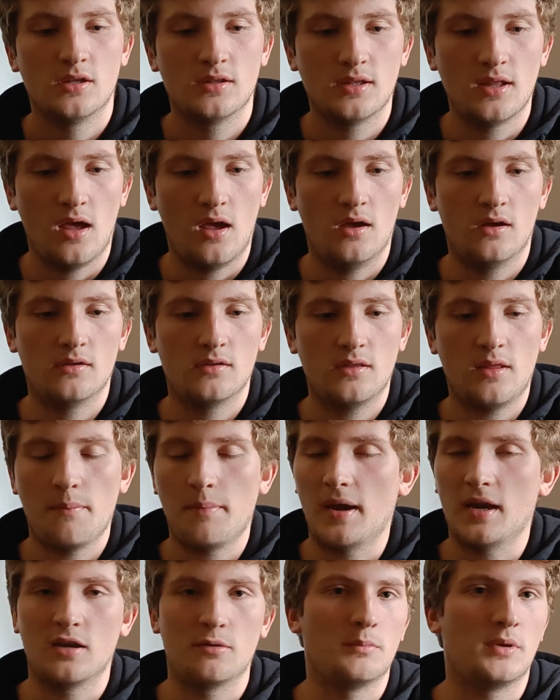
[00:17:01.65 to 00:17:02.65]
Now, that
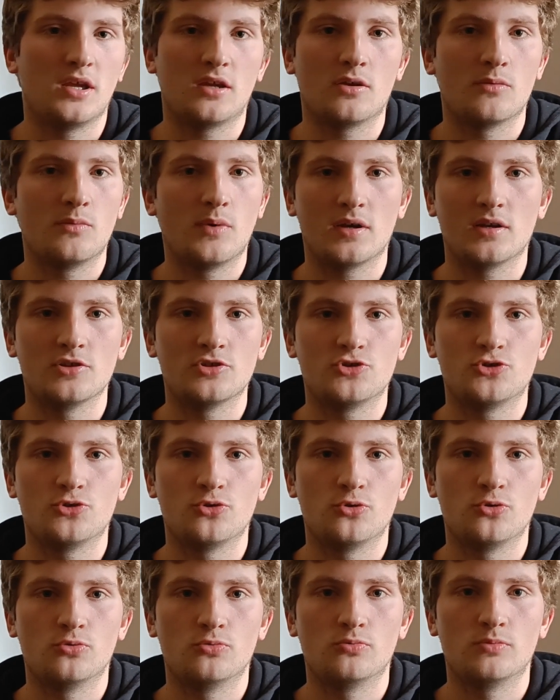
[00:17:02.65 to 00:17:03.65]
might not be correctly
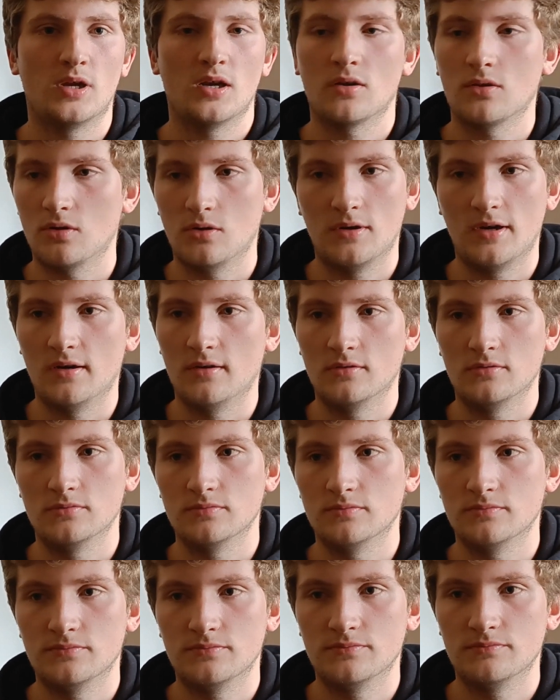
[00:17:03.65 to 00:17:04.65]
true. I don't know how
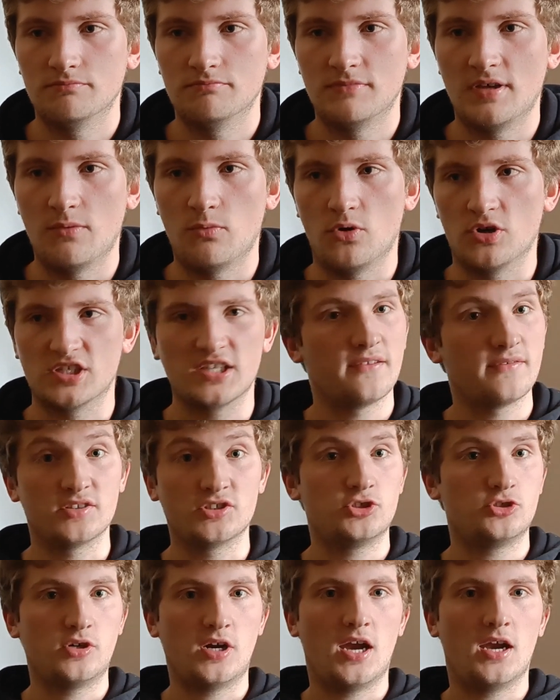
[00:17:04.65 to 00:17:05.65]
that works. I
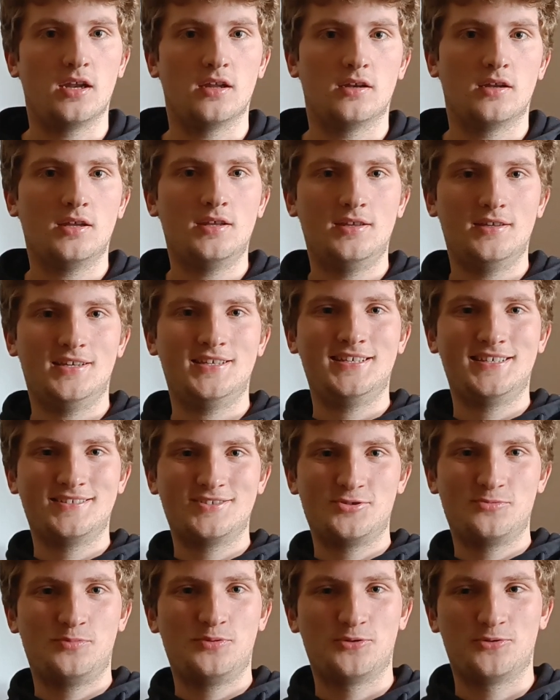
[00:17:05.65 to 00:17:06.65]
haven't tried it
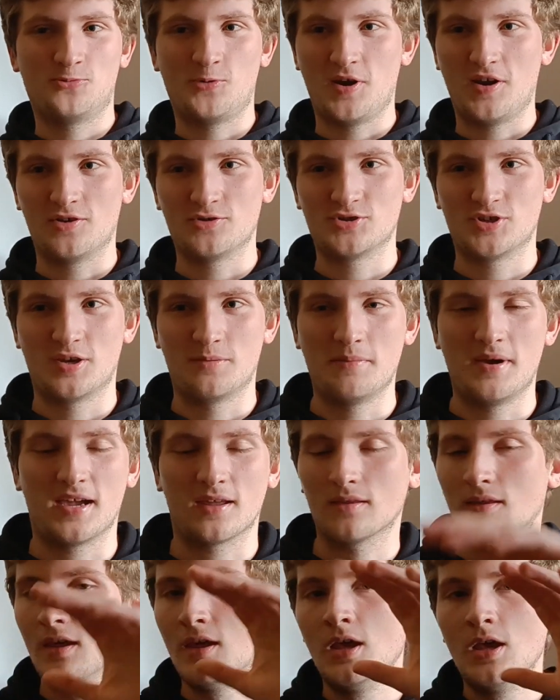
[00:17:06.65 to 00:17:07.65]
to put Windows on the
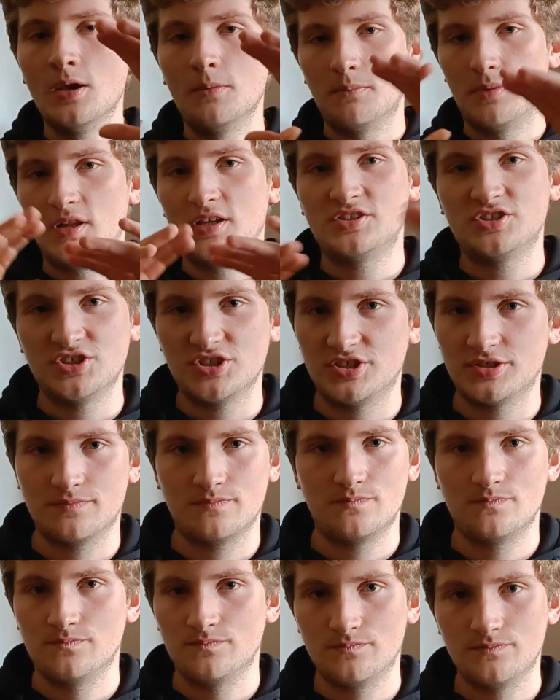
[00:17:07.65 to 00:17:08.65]
Mac. But let's
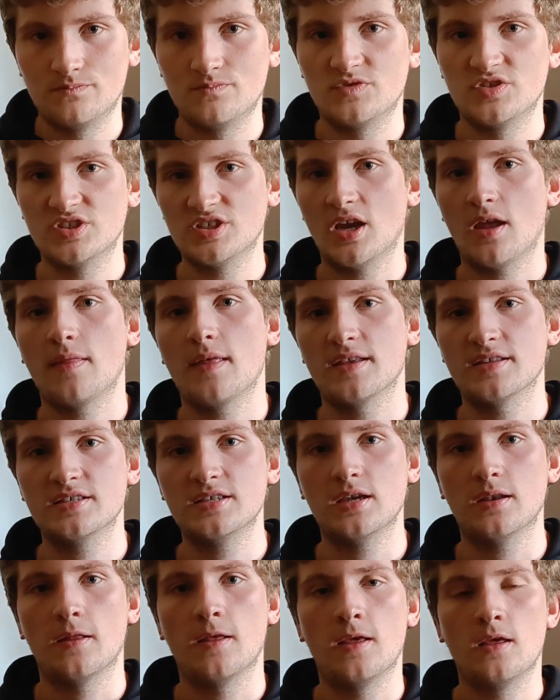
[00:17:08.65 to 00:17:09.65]
just say that's
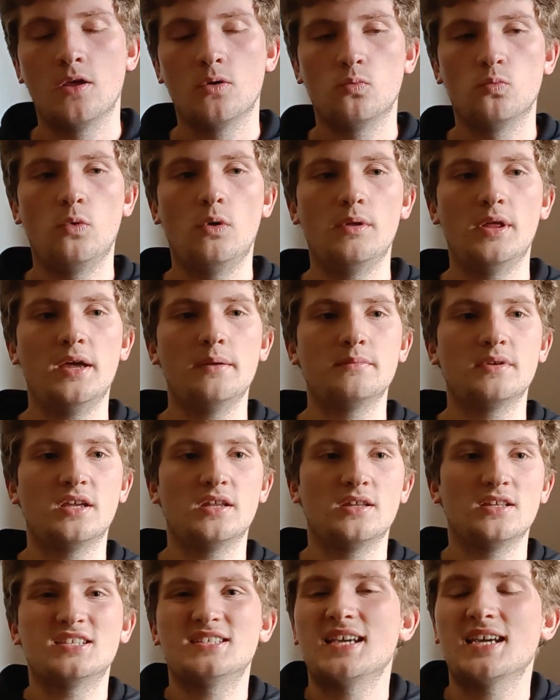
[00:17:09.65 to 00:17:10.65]
it.
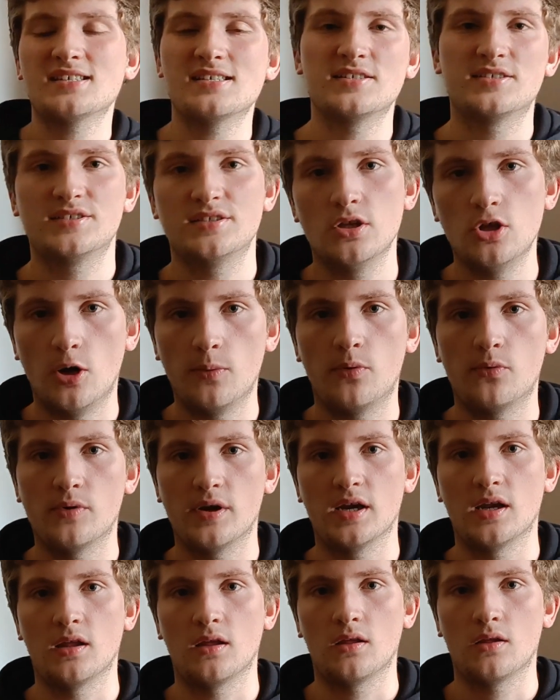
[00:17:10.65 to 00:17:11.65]
It is actually still
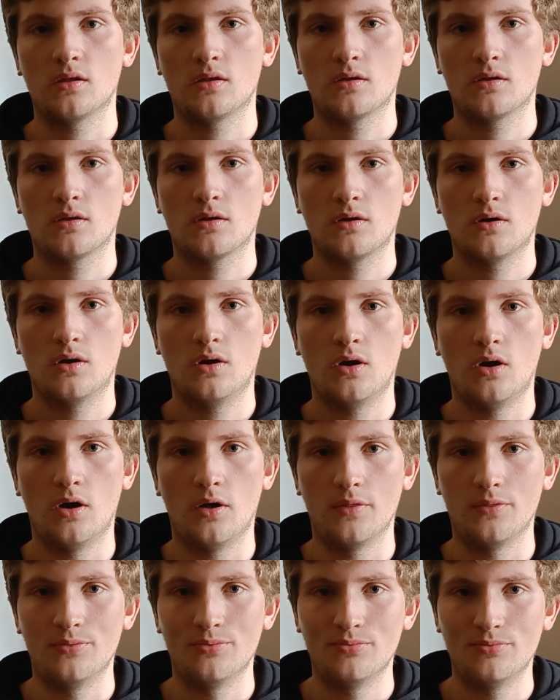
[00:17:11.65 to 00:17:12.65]
operating
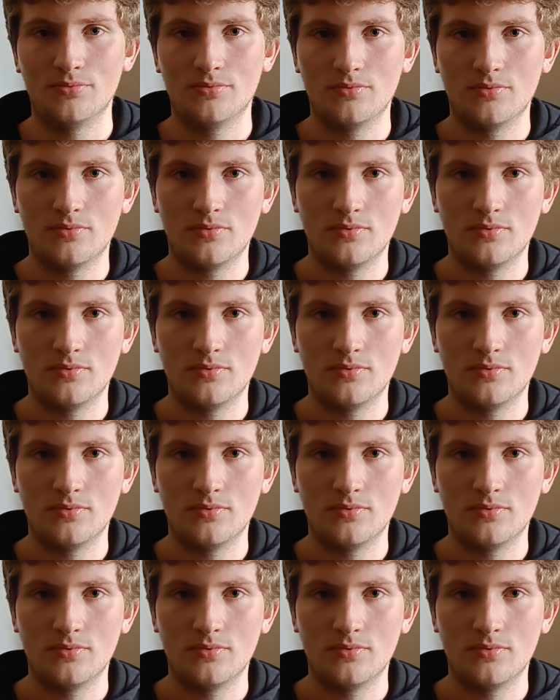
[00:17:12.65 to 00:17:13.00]
on...